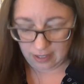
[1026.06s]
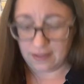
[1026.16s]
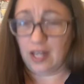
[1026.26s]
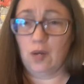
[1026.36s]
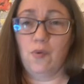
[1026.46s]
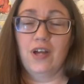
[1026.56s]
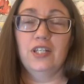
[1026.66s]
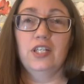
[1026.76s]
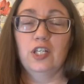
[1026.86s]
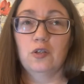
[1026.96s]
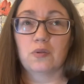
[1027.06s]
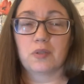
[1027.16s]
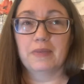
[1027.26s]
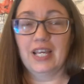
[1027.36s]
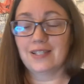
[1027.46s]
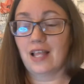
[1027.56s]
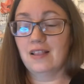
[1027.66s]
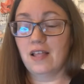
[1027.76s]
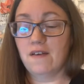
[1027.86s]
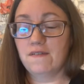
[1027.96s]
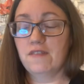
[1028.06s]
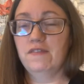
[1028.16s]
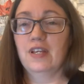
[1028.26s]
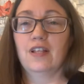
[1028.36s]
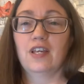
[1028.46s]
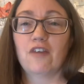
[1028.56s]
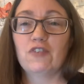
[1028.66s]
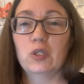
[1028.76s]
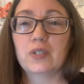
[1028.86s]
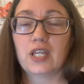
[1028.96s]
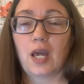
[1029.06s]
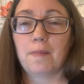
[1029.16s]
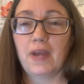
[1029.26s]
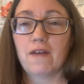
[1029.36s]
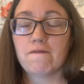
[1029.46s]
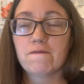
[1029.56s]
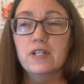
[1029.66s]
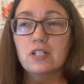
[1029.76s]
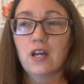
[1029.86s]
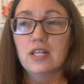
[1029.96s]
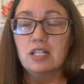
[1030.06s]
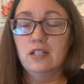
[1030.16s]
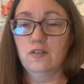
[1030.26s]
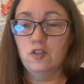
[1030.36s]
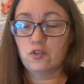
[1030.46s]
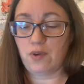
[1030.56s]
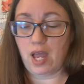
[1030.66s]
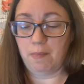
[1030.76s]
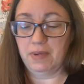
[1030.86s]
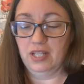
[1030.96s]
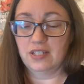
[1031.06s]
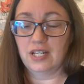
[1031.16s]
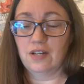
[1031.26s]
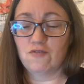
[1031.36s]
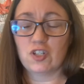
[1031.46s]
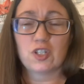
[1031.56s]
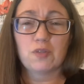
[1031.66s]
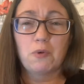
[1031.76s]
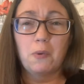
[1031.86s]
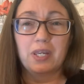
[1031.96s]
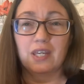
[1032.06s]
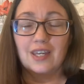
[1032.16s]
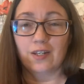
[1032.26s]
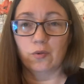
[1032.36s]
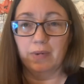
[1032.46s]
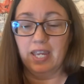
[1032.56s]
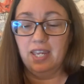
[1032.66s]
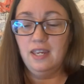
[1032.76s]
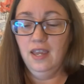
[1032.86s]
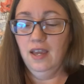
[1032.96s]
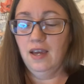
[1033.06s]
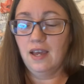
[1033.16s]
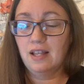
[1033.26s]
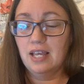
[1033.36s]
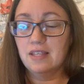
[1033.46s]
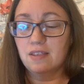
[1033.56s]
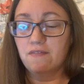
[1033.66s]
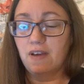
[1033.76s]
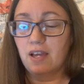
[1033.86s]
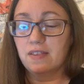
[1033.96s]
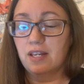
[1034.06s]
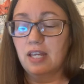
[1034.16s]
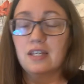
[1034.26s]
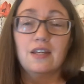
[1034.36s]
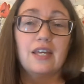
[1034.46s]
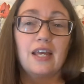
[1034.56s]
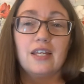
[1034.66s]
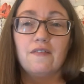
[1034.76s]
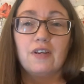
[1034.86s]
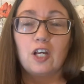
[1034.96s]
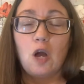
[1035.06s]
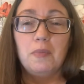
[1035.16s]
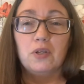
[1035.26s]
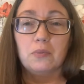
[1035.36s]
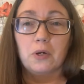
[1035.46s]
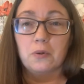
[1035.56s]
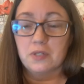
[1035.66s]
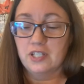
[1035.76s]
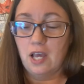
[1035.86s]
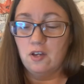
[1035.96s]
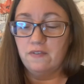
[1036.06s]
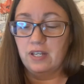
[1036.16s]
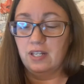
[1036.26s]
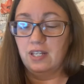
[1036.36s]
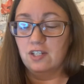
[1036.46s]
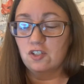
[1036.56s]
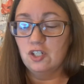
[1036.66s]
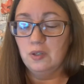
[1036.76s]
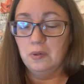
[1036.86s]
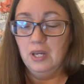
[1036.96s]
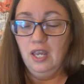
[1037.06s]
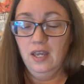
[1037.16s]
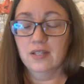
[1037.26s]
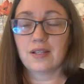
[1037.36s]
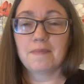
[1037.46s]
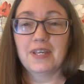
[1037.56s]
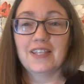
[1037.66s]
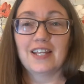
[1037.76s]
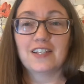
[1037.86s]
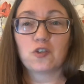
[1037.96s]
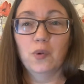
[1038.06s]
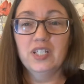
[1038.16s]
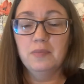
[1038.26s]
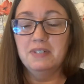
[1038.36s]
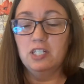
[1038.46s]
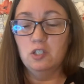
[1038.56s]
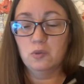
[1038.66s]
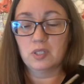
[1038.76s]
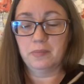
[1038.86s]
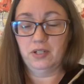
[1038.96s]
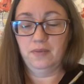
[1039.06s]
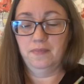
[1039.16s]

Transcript: that I want to use, because I love the feeling of using up every tiny little scrap instead of just throwing it away. I like the fact that I can get even a couple of rows out of it into something that is going to be usable.